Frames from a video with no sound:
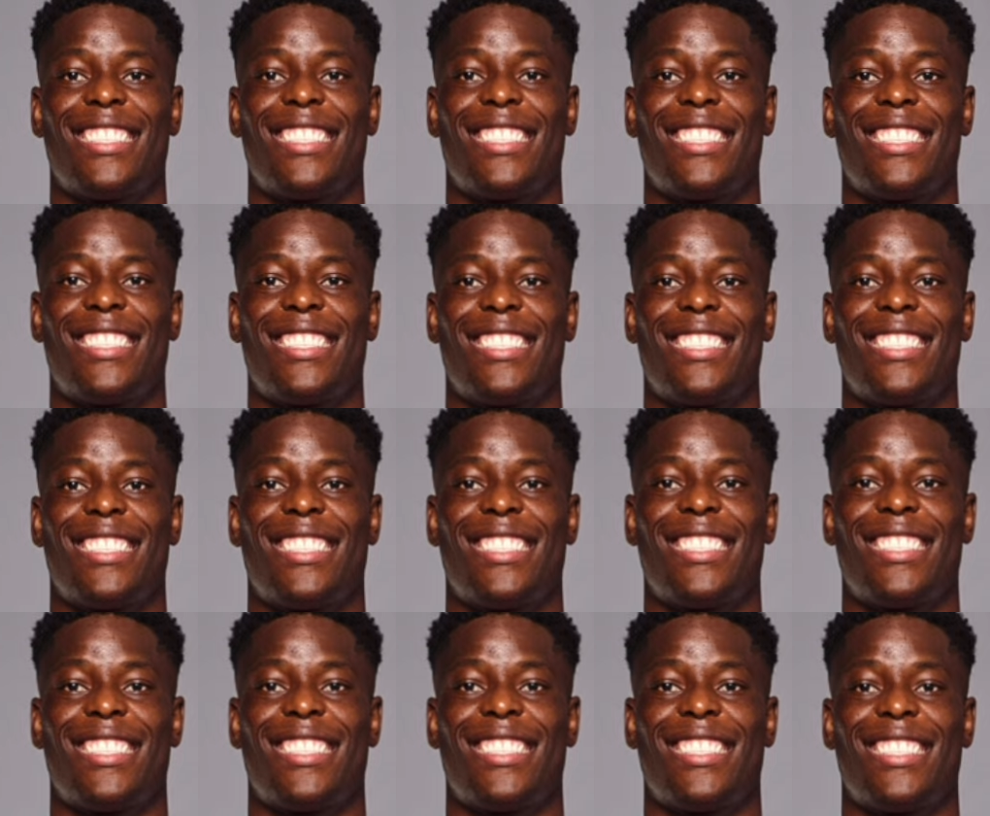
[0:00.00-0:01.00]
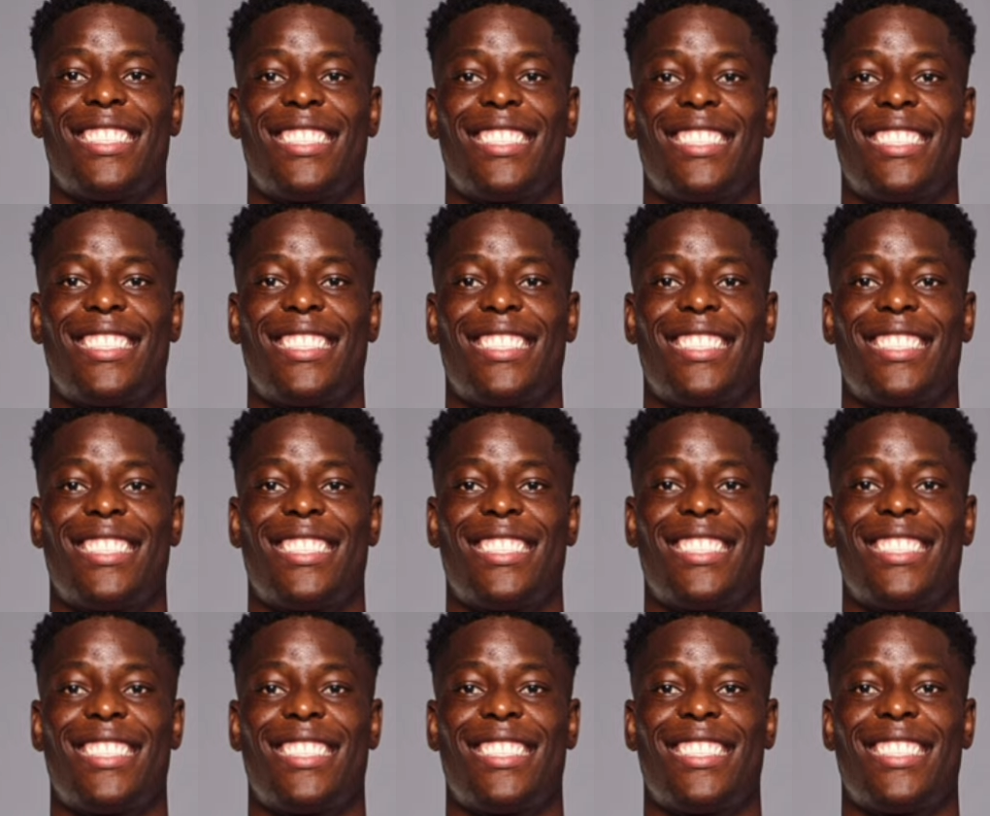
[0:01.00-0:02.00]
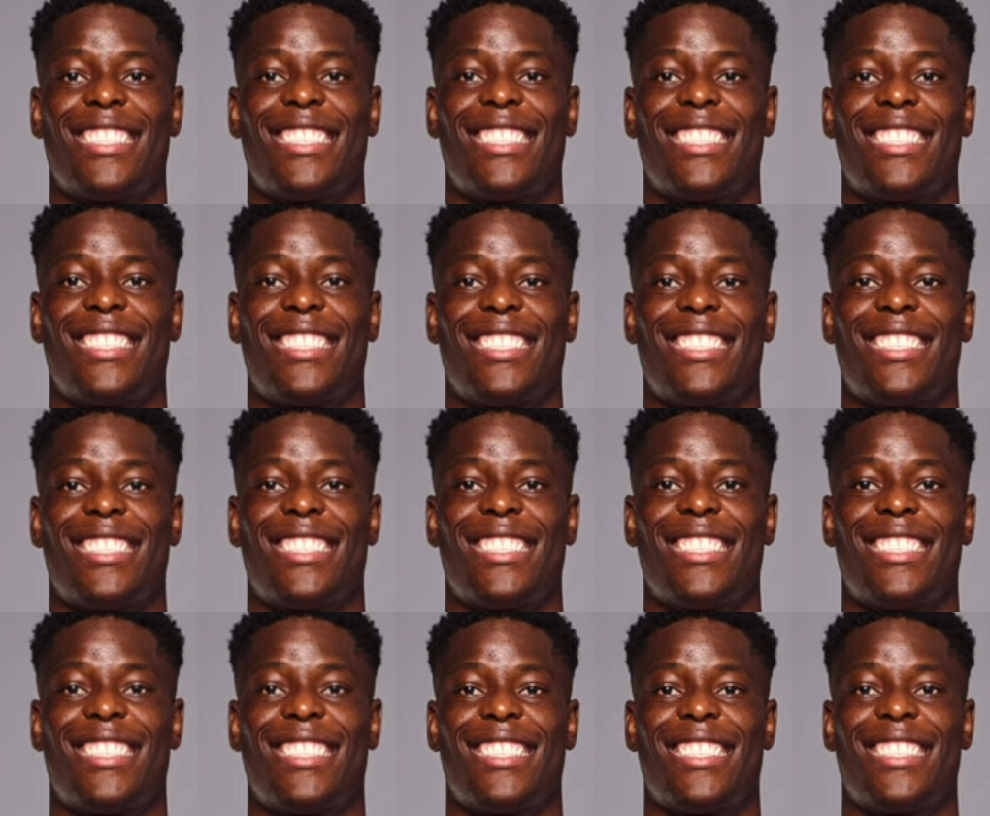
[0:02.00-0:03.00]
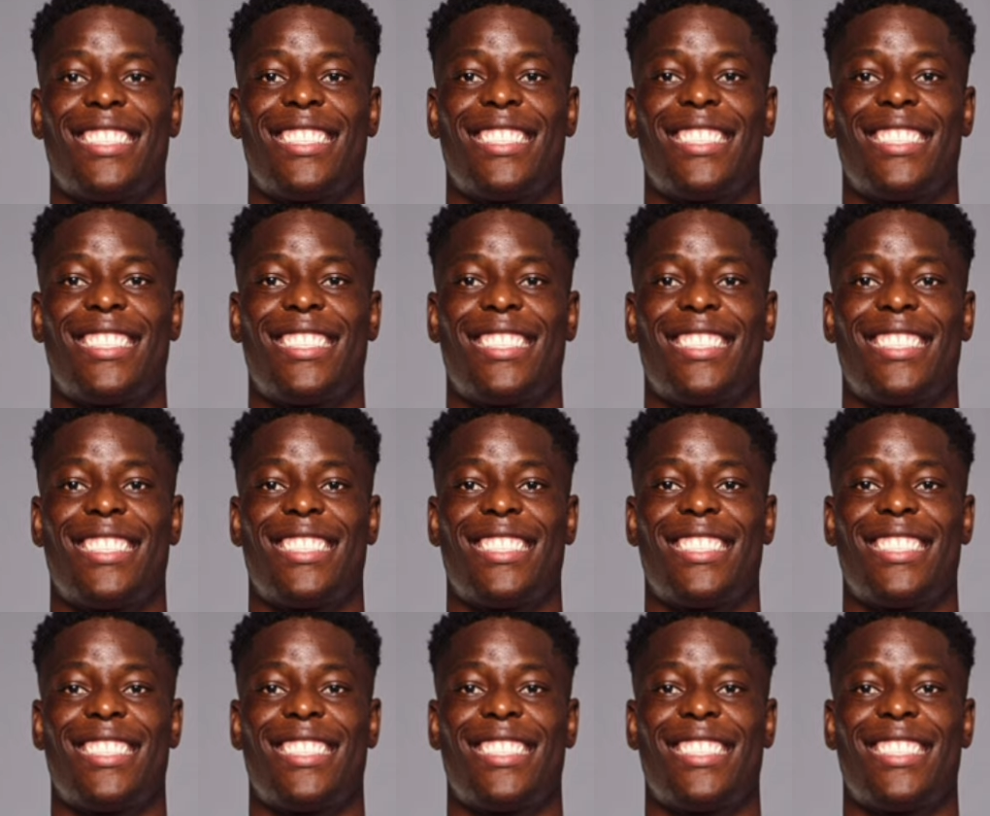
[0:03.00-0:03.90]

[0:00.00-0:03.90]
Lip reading: No words are spoken by the person on screen.